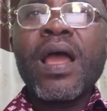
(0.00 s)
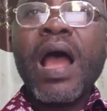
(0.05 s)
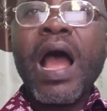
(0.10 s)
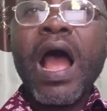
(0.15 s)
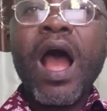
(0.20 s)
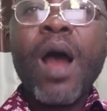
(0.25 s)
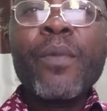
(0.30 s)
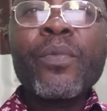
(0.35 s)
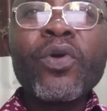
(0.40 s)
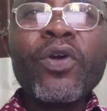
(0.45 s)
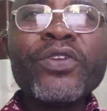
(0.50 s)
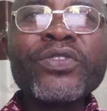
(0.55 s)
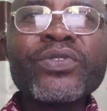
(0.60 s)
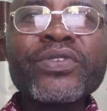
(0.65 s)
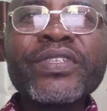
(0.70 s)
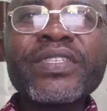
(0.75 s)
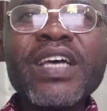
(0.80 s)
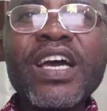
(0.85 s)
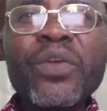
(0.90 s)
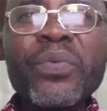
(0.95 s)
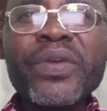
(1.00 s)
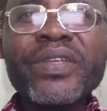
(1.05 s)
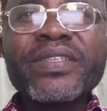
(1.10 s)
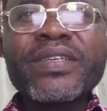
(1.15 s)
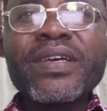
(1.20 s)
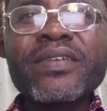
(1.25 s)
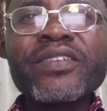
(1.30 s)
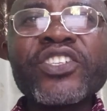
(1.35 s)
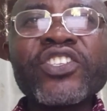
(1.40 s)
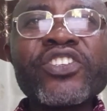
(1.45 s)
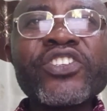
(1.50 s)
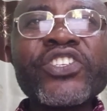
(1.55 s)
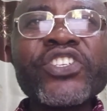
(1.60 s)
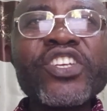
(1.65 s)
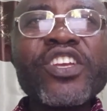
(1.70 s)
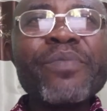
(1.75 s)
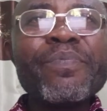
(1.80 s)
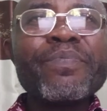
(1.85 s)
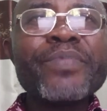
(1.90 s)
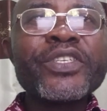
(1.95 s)
I'm going to start with the
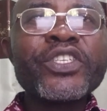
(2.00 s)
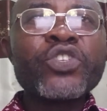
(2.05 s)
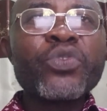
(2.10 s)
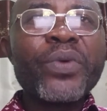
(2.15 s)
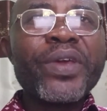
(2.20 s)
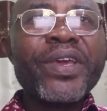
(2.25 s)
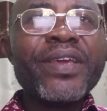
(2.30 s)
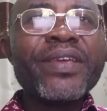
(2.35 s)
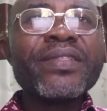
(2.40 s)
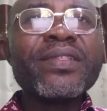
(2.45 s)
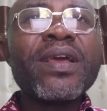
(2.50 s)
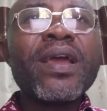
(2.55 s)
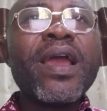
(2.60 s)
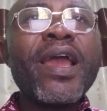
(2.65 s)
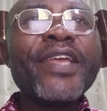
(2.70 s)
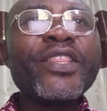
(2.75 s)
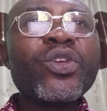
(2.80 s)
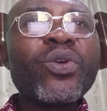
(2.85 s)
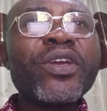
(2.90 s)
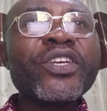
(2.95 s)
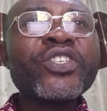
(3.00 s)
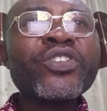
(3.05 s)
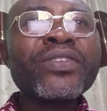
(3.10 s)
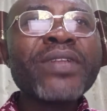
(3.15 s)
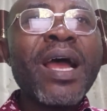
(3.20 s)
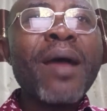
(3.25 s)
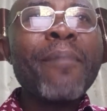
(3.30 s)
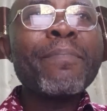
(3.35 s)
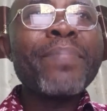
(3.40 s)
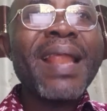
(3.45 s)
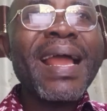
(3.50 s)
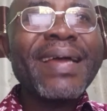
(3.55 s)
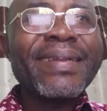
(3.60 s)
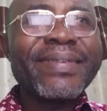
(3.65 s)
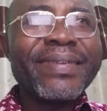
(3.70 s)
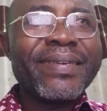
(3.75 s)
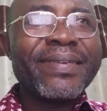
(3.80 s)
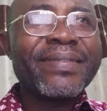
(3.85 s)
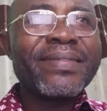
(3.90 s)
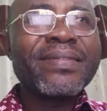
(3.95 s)
relationship between educational
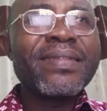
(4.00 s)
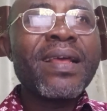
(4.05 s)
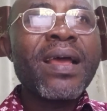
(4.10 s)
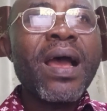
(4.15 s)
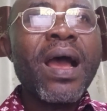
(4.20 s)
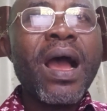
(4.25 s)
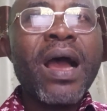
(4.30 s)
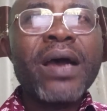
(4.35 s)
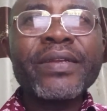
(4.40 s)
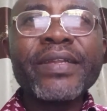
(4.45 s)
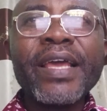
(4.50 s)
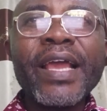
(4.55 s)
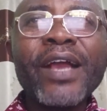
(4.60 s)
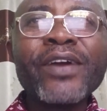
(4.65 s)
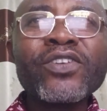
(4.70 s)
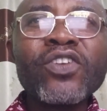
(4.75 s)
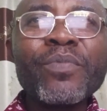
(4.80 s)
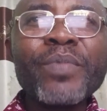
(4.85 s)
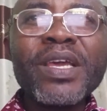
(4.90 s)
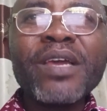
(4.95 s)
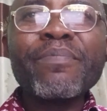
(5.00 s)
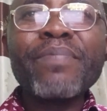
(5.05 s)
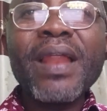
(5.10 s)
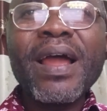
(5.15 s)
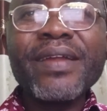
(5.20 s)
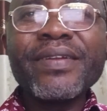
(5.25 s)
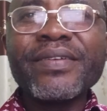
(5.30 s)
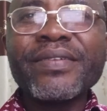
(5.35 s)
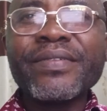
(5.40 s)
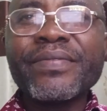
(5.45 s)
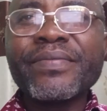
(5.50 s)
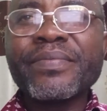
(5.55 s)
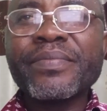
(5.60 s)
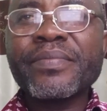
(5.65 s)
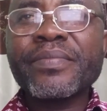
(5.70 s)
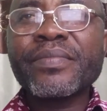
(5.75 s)
planning and economic planning.